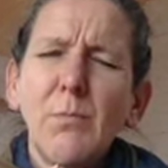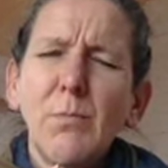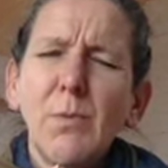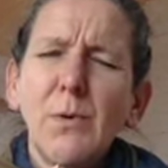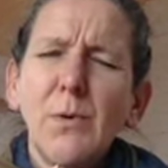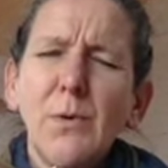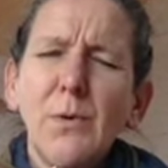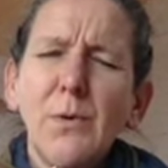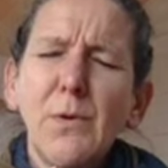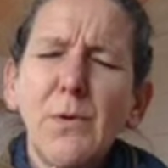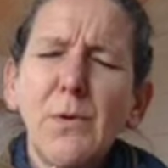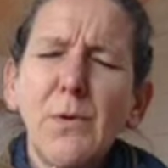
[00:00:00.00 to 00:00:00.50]

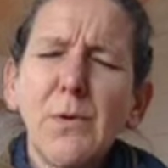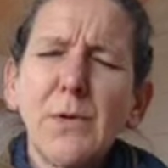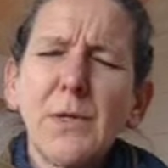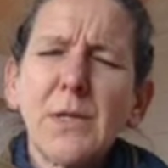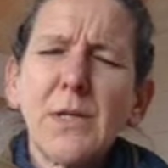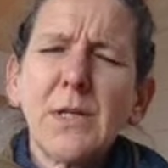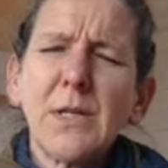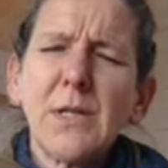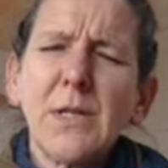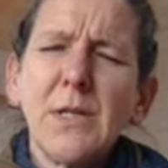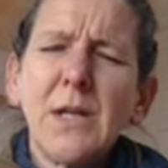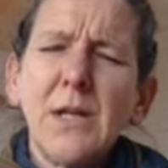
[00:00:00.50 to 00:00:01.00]

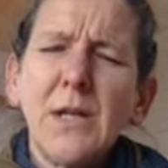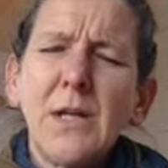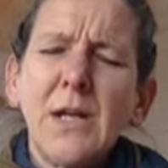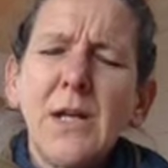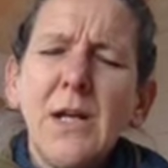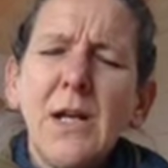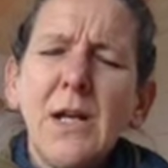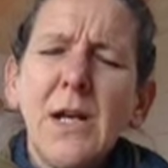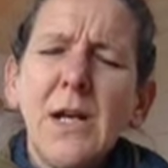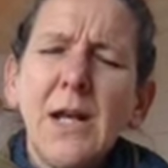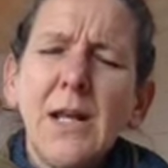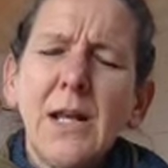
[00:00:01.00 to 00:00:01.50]
pause,
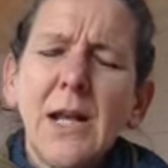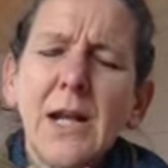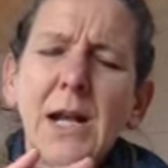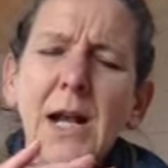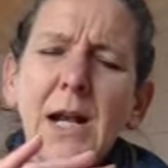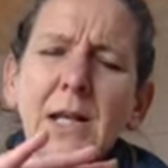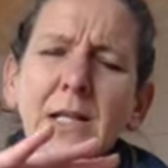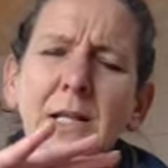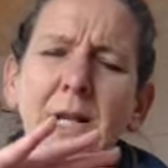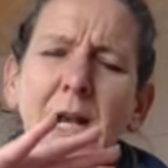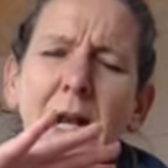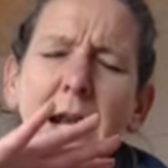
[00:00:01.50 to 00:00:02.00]
and then
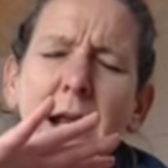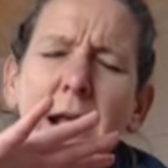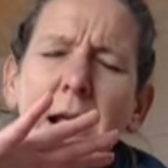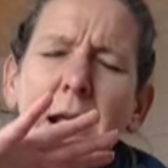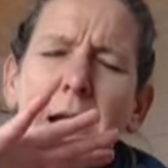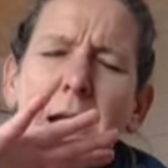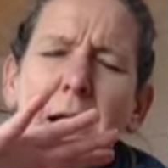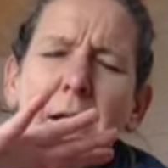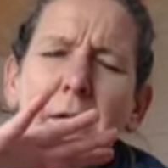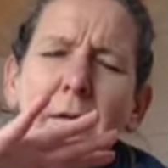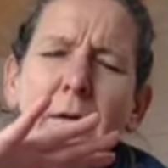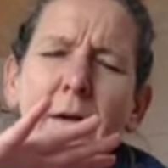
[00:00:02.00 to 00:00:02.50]
exhale it
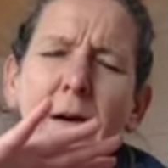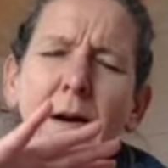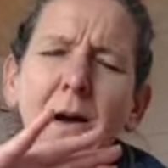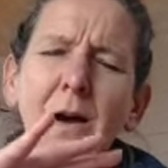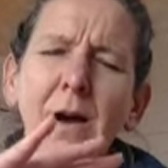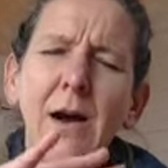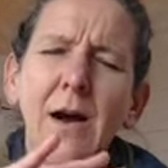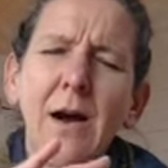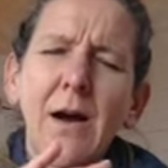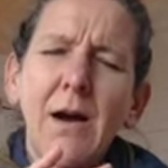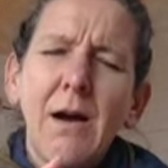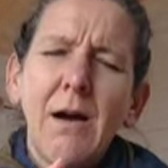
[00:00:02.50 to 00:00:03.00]

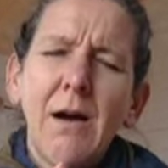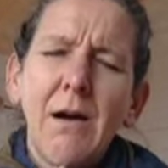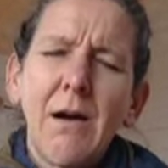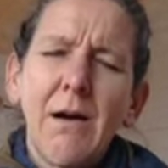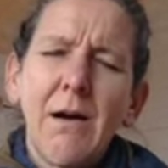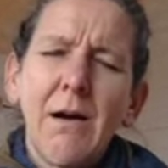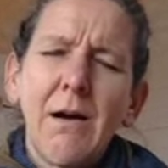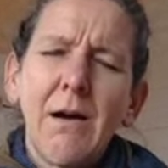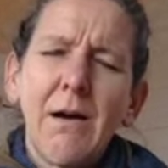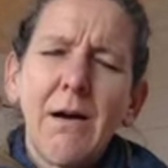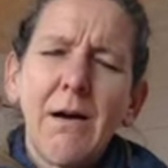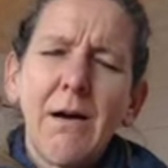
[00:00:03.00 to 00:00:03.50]

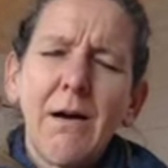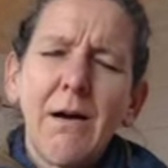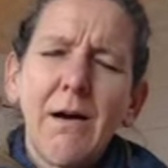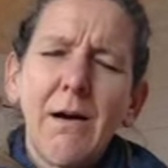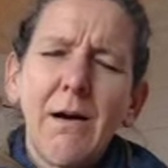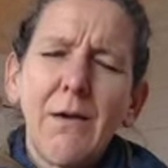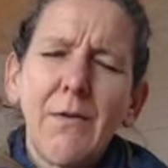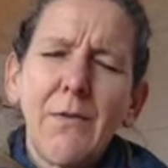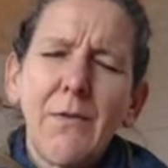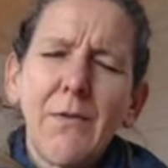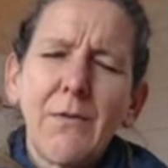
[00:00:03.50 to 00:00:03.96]
out.